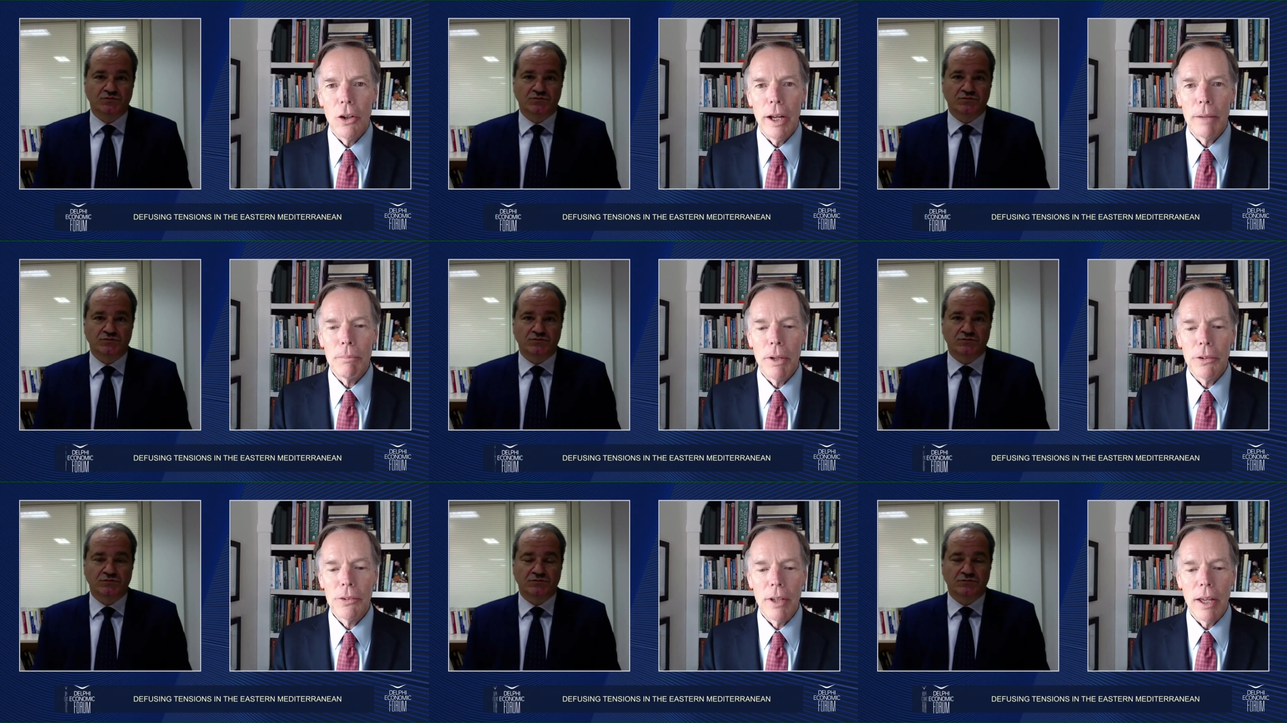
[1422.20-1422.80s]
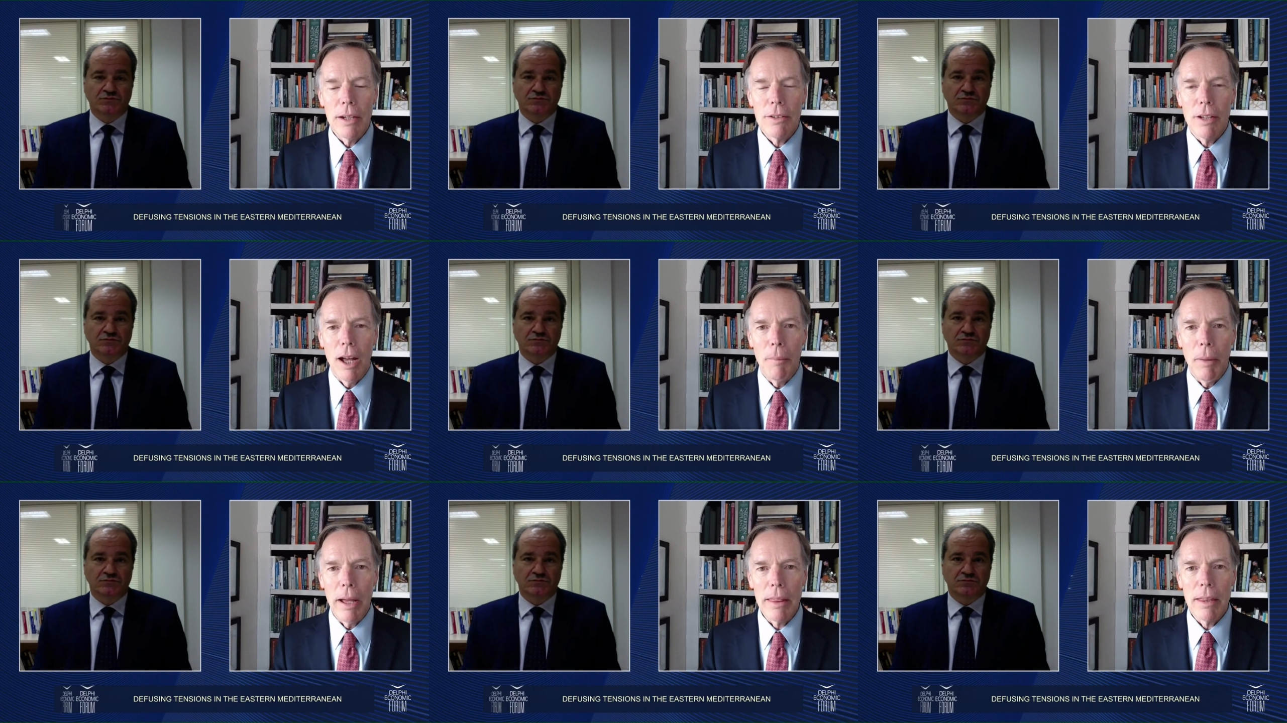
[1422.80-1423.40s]
Speaker 1: You know, I must say,
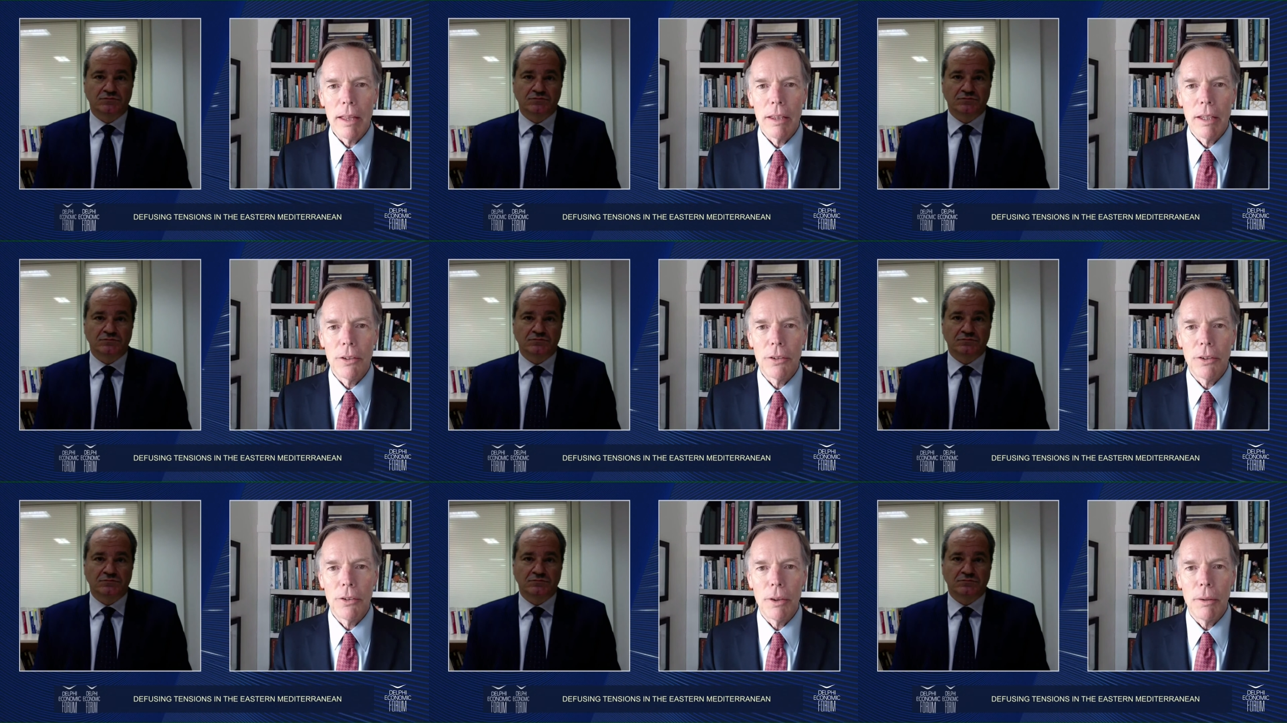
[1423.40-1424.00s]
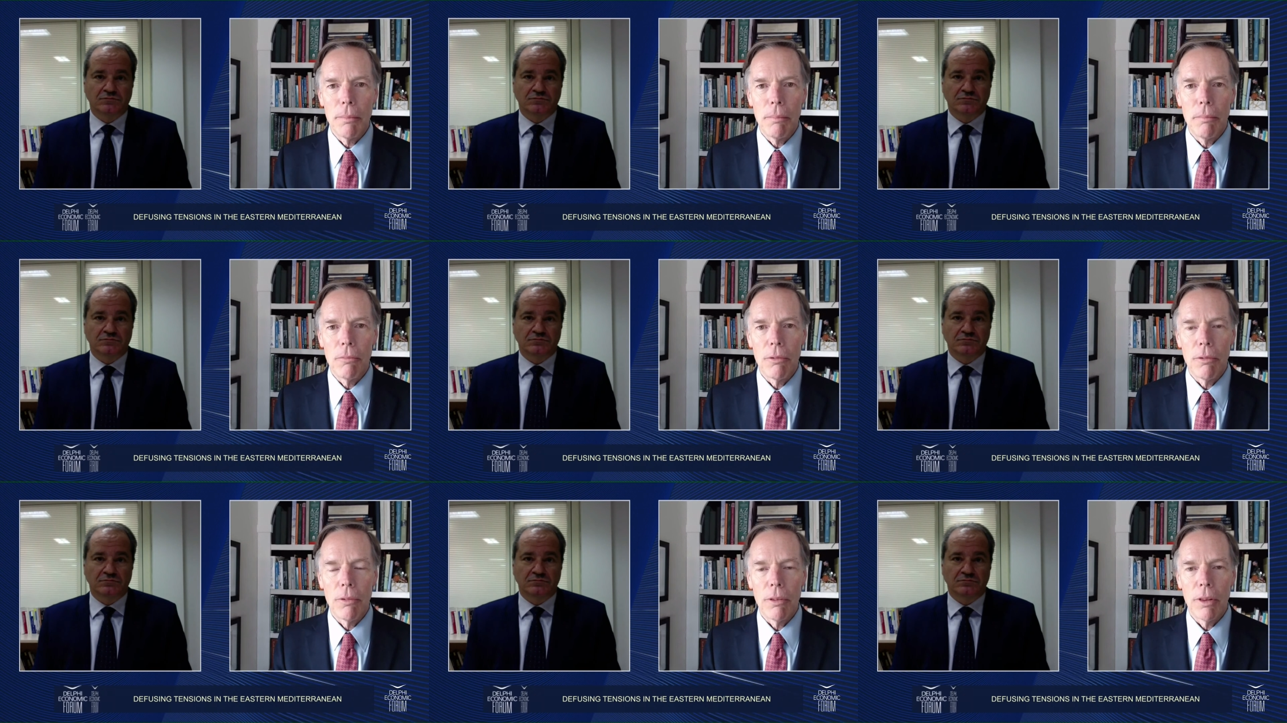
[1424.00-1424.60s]
Tom, I think this is the
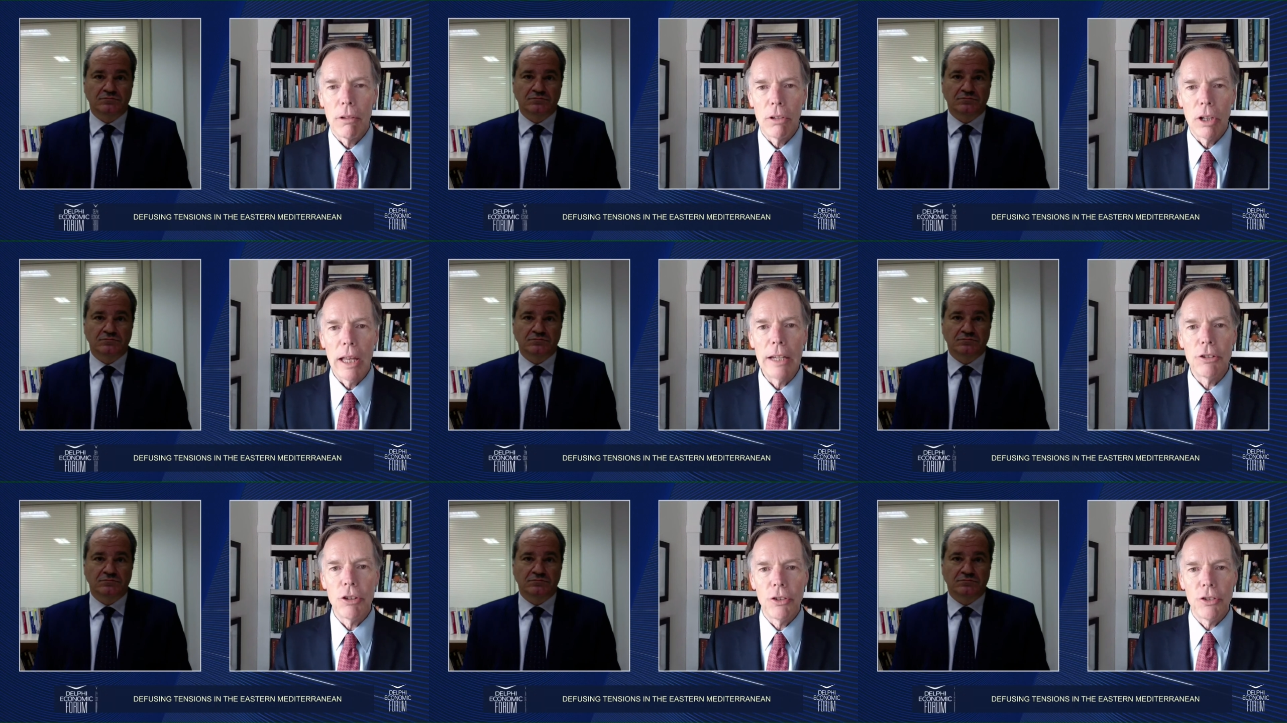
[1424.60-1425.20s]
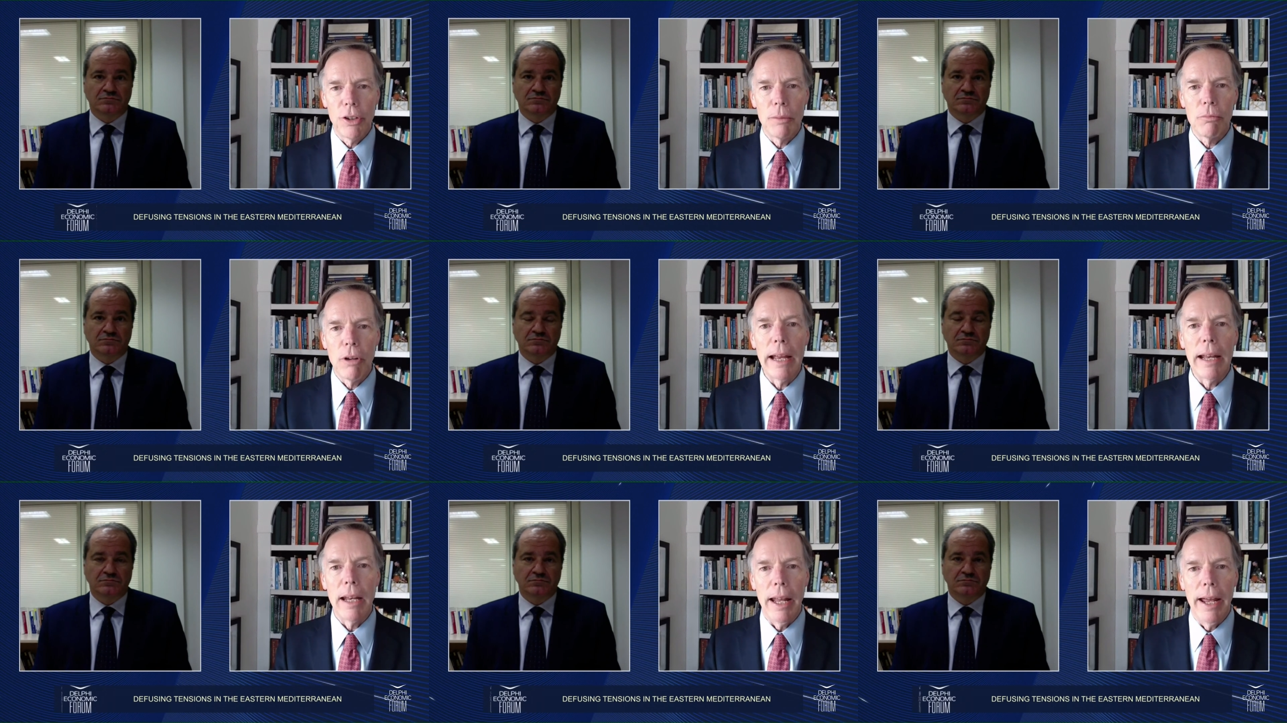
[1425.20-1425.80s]

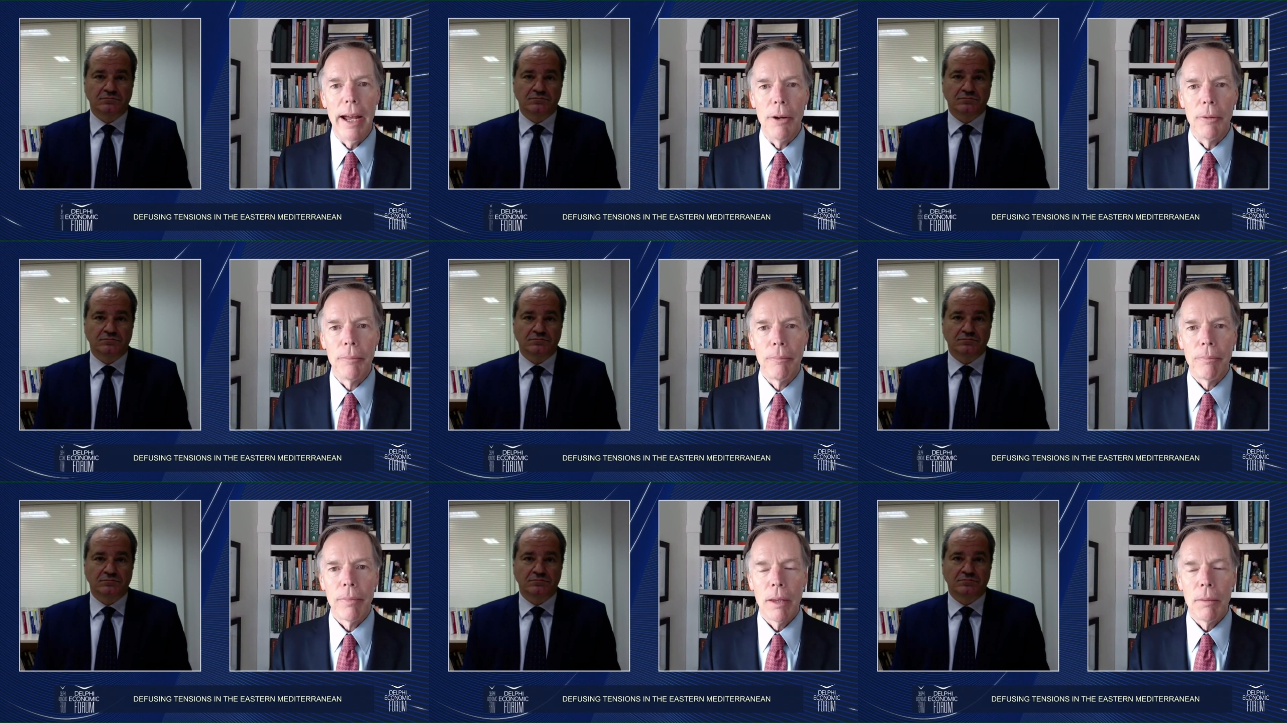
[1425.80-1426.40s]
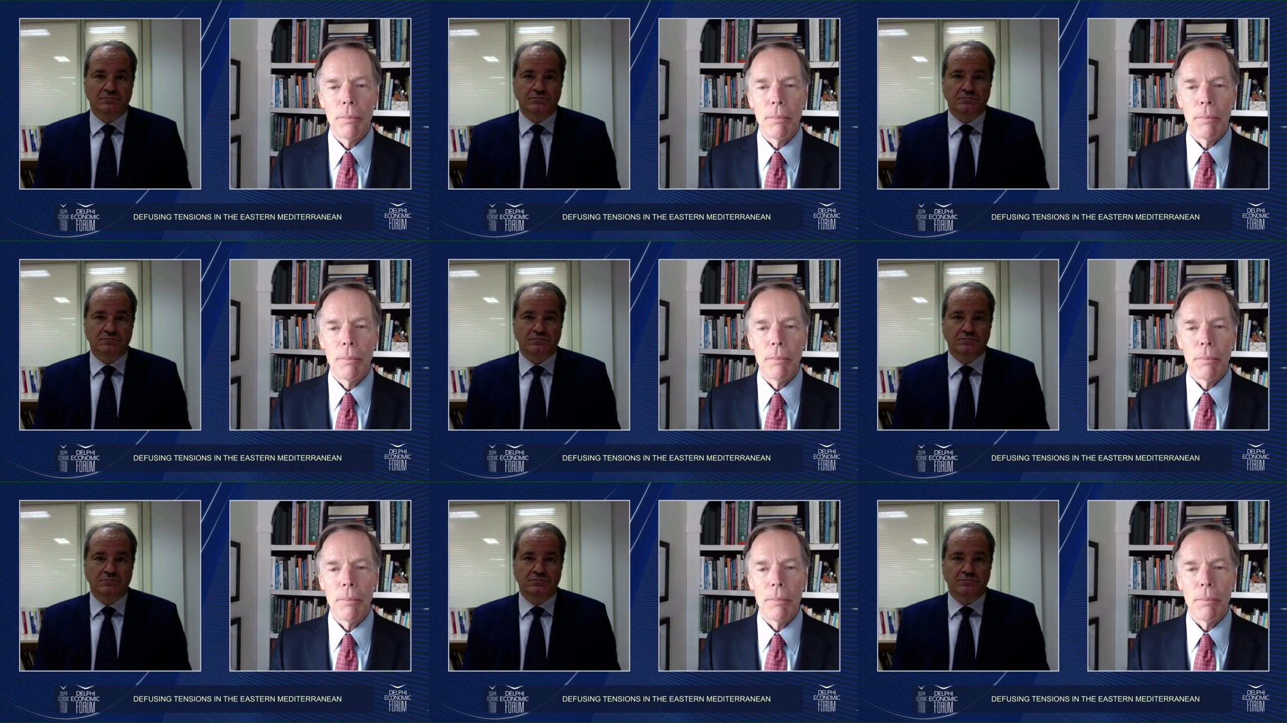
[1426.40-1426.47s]
relationship right now